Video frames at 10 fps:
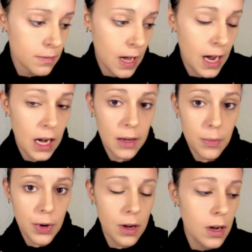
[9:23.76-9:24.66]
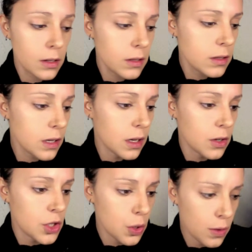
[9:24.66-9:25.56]
highlight products. I'm going to
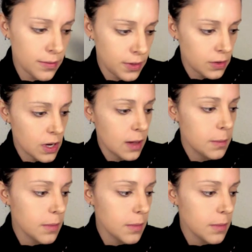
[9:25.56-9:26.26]
show you a few of them,